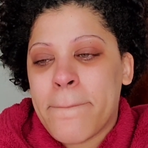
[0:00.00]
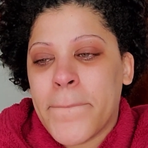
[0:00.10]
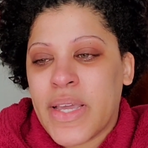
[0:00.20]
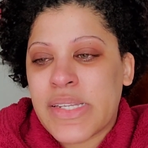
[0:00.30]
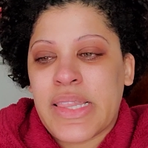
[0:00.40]

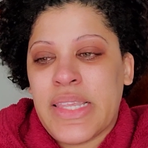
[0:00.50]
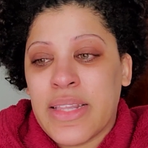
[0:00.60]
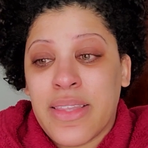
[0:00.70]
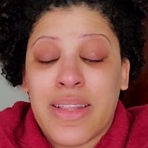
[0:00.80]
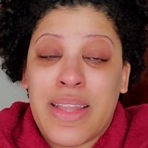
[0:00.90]
because at the
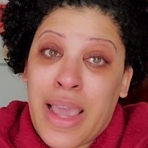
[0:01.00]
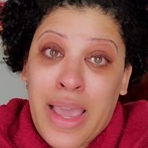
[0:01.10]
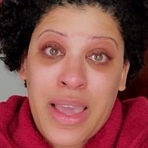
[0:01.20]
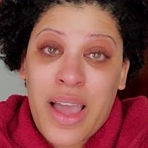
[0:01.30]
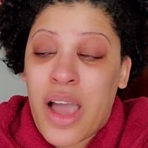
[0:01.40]
end of the
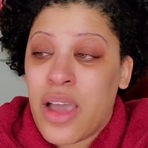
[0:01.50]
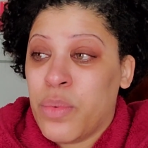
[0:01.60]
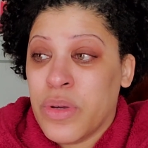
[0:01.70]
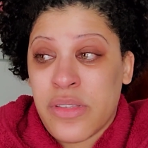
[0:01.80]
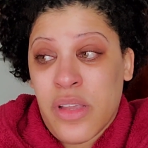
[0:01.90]
day, I
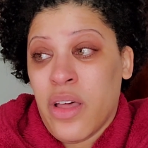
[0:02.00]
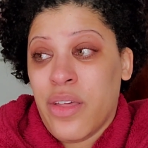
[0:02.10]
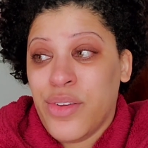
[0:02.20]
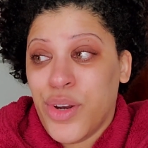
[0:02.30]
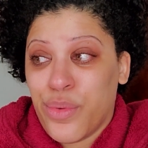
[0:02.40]
was
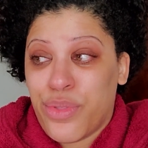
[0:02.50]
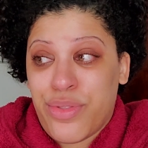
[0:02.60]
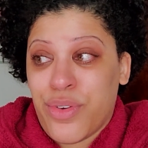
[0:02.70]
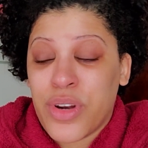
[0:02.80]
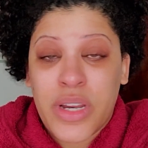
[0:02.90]
a
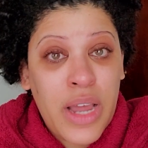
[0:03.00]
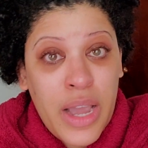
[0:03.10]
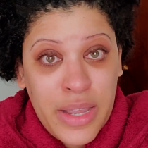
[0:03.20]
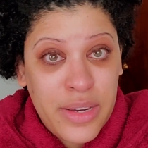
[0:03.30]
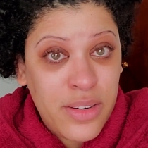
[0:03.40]

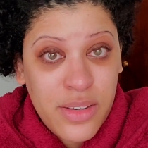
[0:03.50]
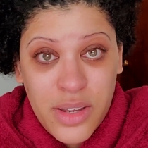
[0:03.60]
39,